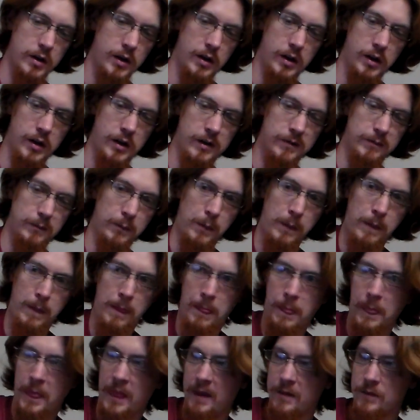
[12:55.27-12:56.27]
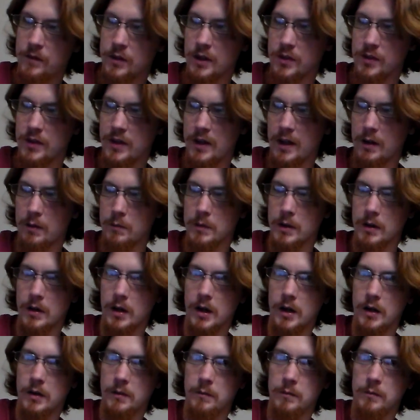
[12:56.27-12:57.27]
So outside of that,
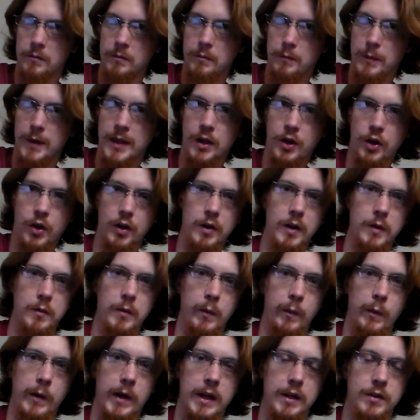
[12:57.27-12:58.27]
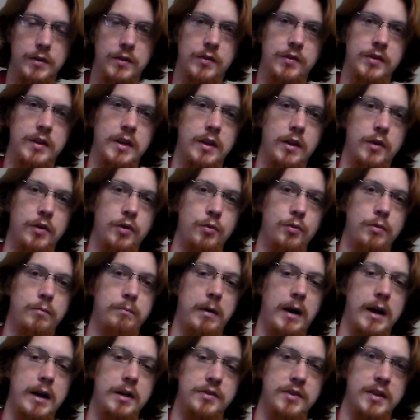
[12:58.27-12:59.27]
me and Girly, we went out to see the new
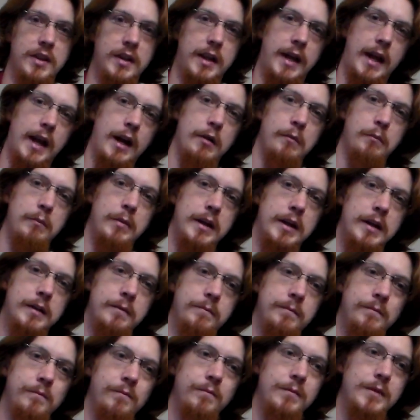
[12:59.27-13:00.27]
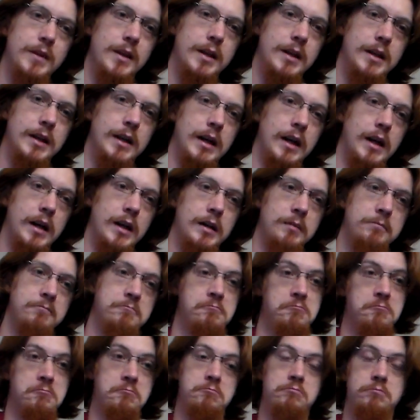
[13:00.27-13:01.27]
Pirates of the Caribbean.
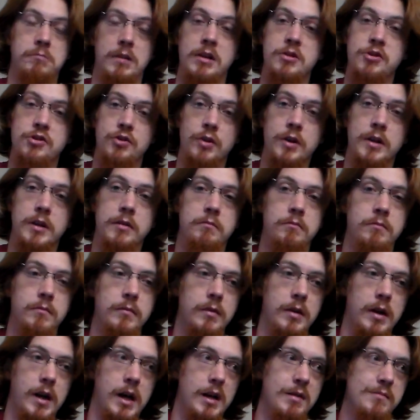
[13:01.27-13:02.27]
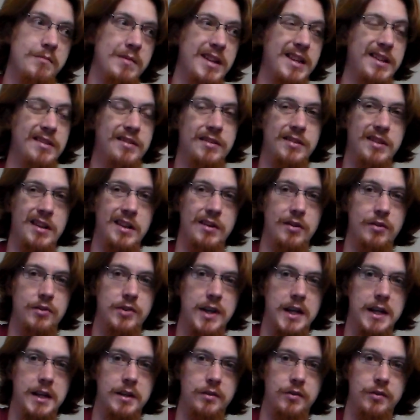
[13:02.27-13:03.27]
Enjoyed it. Easy to
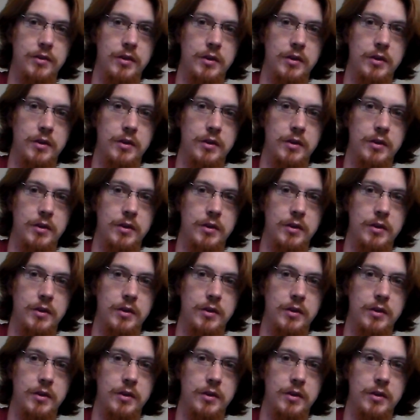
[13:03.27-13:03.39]
entertain.